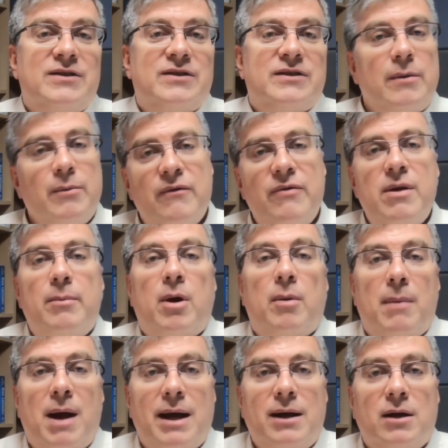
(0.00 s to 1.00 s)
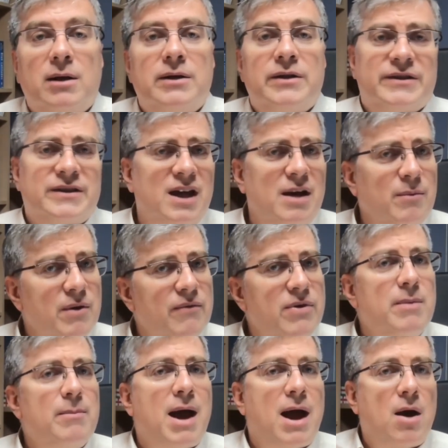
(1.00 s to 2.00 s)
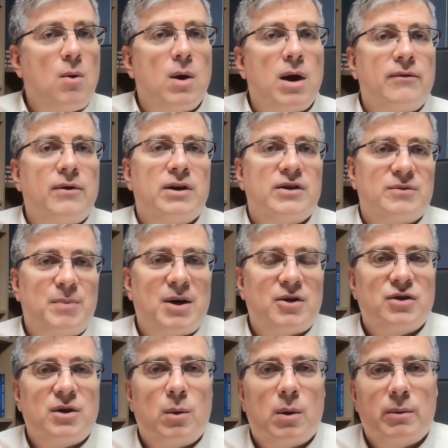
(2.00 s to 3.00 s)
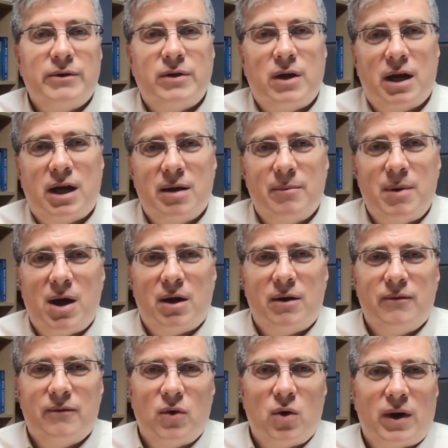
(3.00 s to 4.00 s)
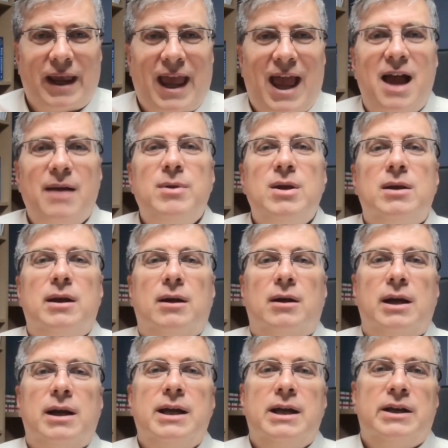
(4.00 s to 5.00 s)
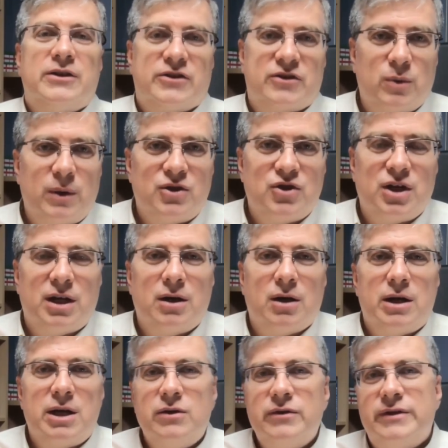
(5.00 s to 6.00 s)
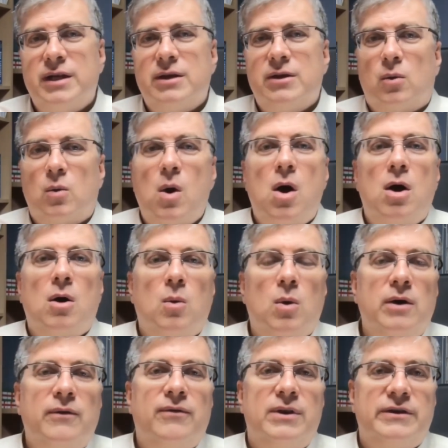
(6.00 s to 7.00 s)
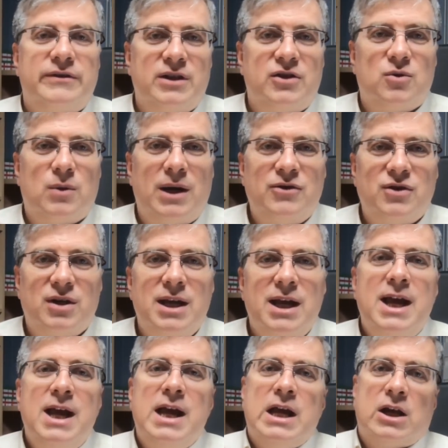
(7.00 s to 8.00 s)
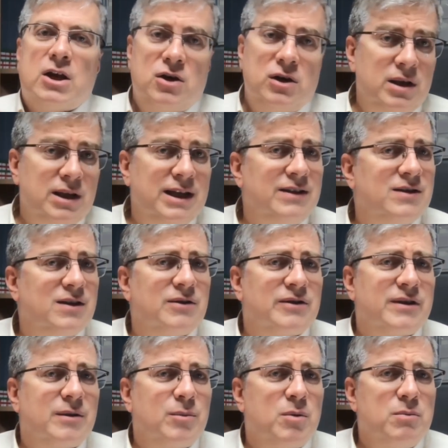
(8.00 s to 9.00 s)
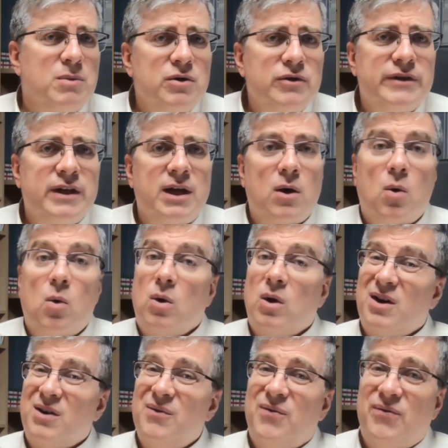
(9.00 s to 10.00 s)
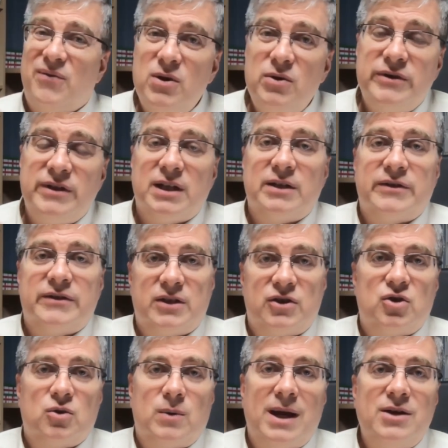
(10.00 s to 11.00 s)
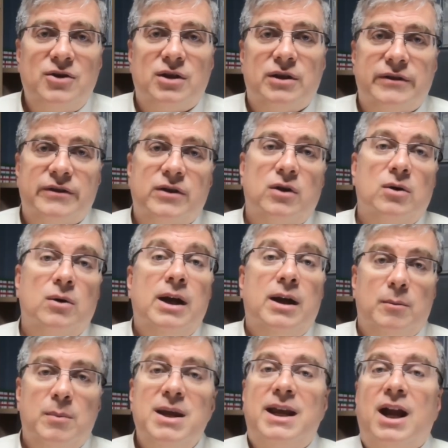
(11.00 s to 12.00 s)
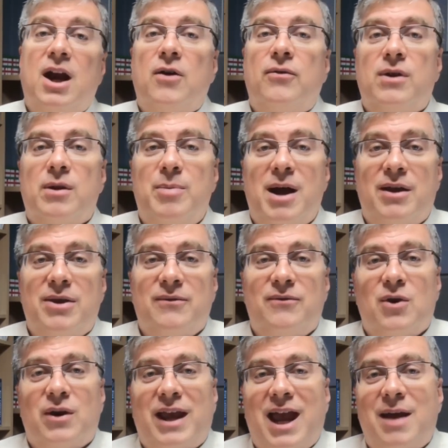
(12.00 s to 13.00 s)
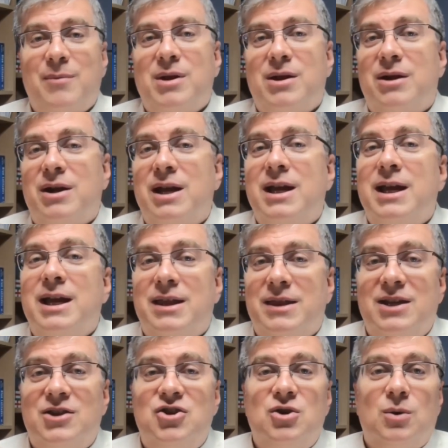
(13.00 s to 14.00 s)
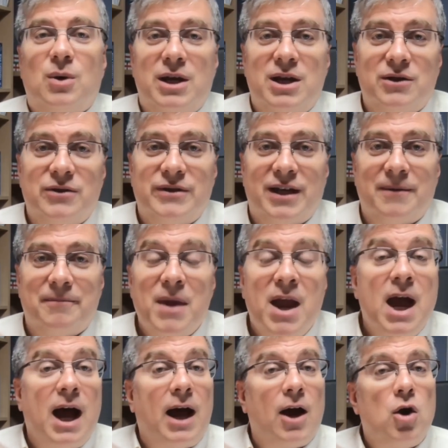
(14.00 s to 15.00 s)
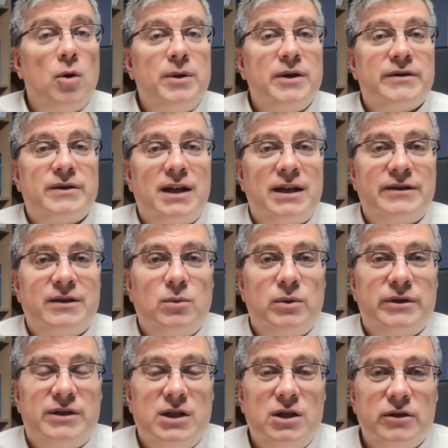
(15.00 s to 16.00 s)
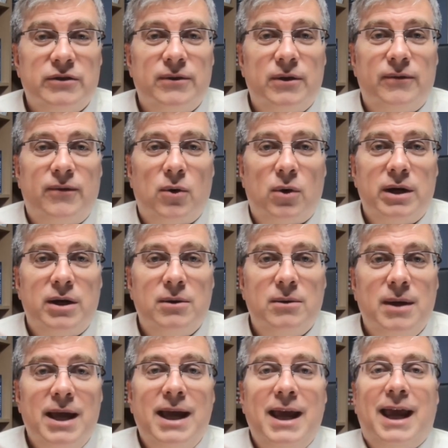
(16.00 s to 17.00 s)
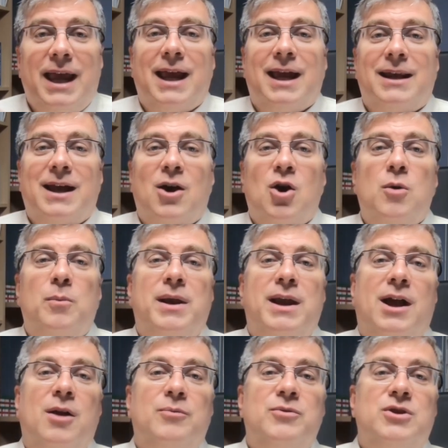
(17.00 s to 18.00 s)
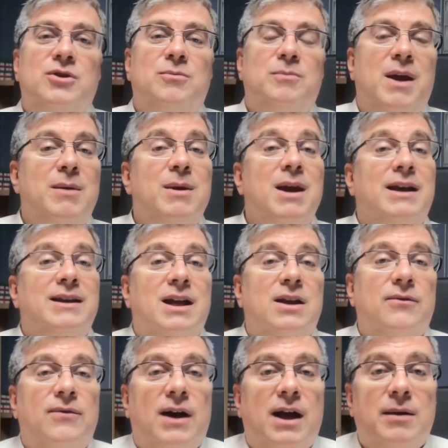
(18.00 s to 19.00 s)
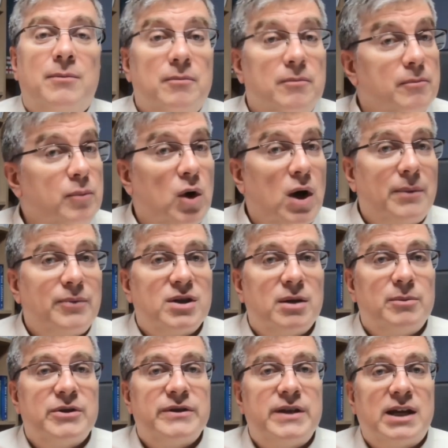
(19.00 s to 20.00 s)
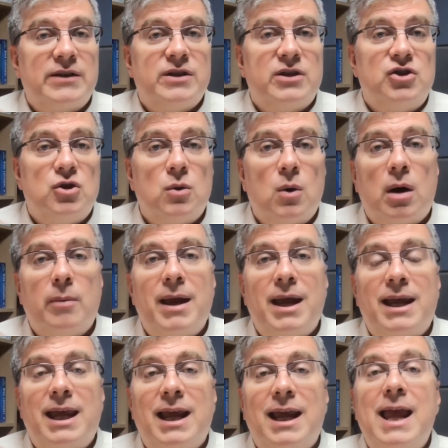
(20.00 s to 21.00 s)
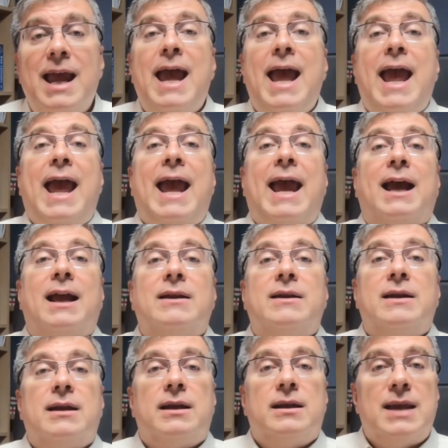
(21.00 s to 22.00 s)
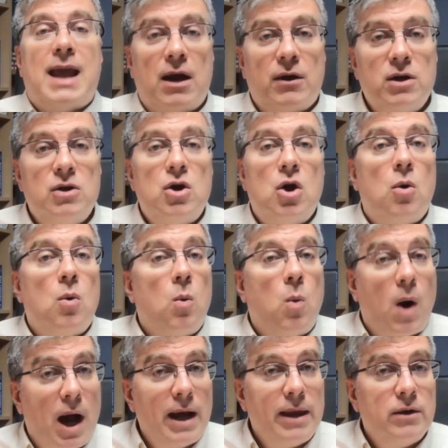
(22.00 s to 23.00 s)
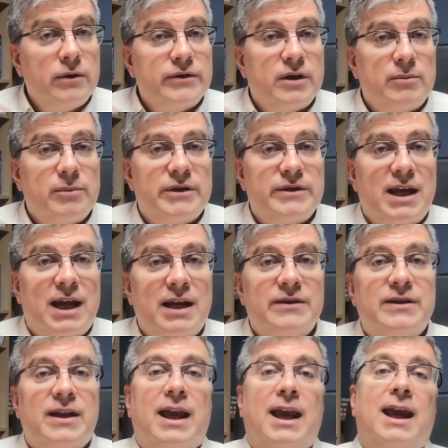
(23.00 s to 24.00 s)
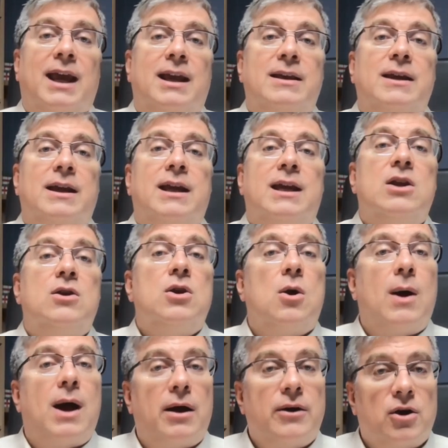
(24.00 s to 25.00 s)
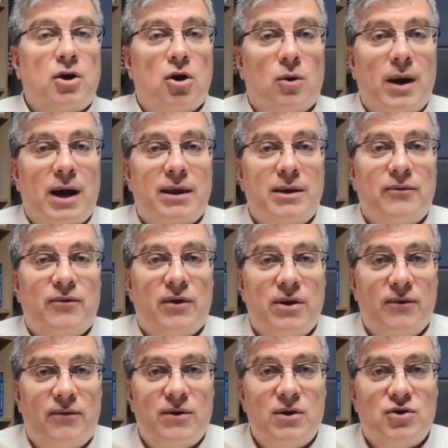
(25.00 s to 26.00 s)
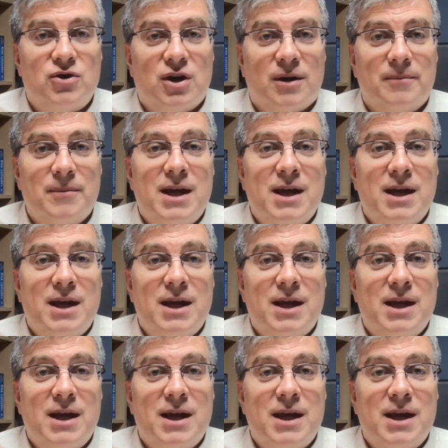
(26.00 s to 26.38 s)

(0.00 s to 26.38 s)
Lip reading: some of them are minor. Some of them, however, especially when we're talking about vocabulary switching or using the wrong word for the situation, could lead to some amusing or confusing situations. So be careful about the vocabulary that you are using. I hope this lesson was useful for you, and I hope it helped you maybe identify perhaps some mistakes that you are making, and now you know why those are mistakes, and you know how to correct them for the future.